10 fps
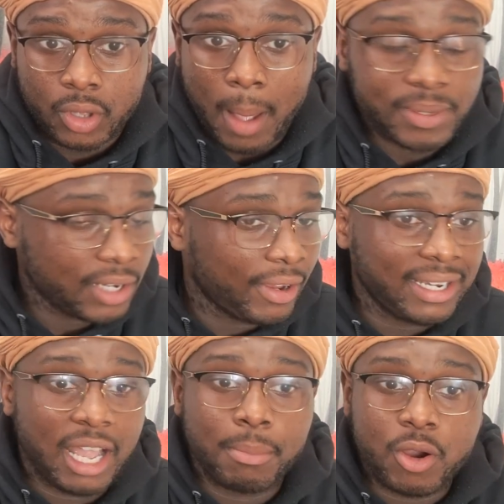I'm saying right
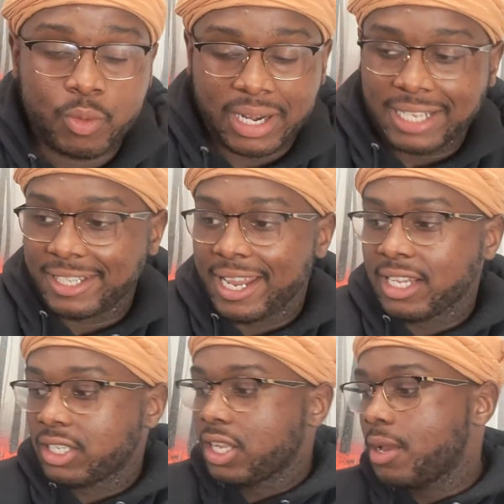now, bro, when I
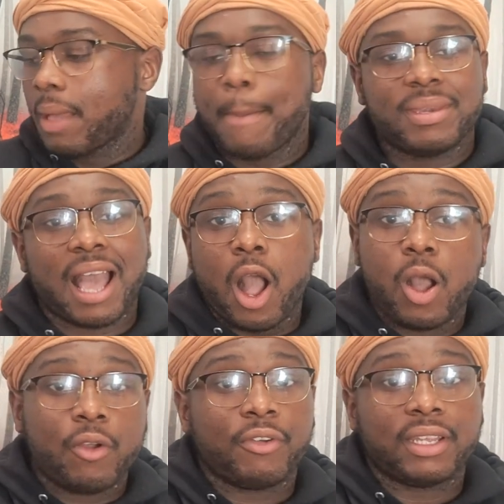changed up, I mean,
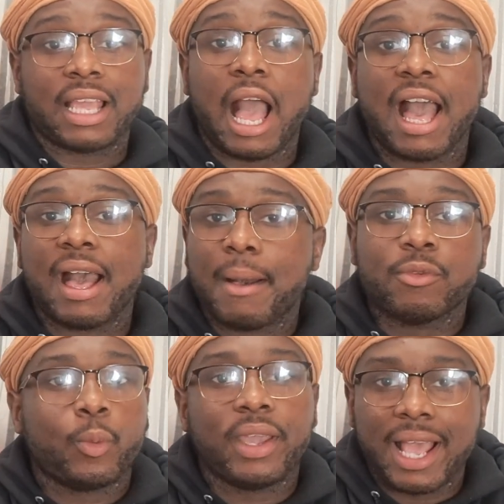
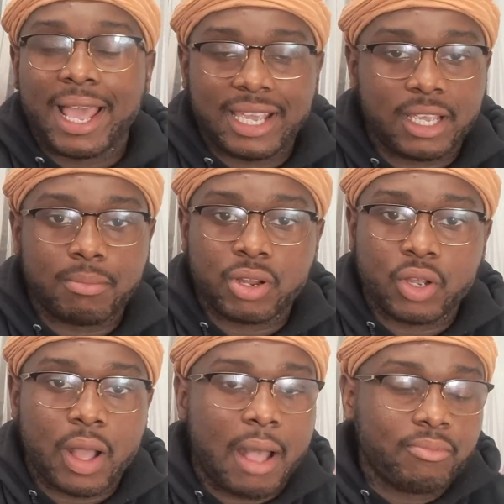the way I am,
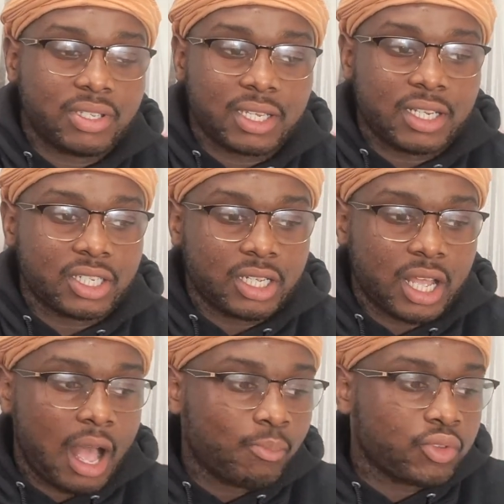bro, I'm
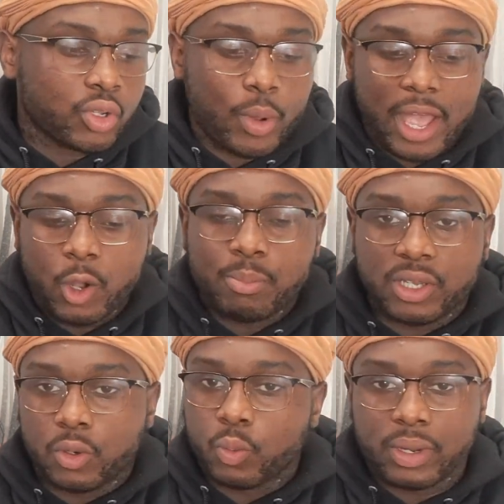so
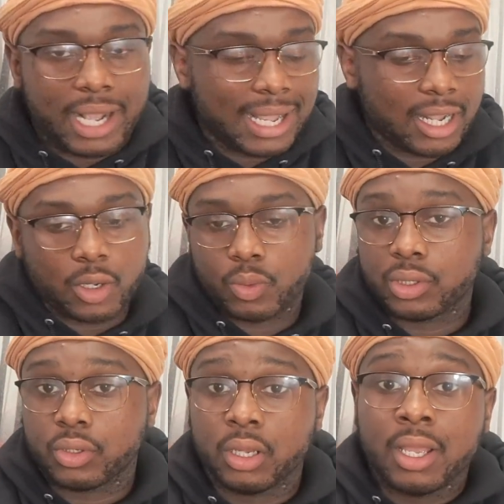hell-bent on what I got going
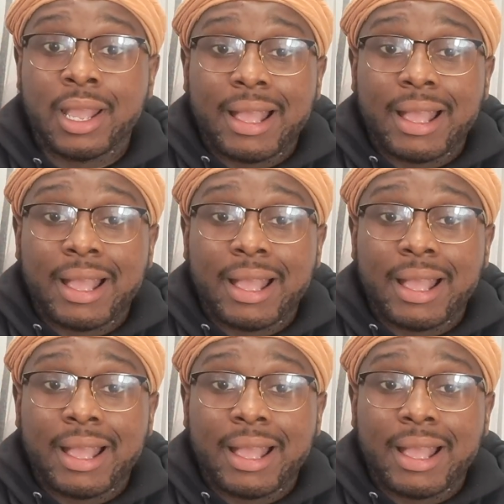on.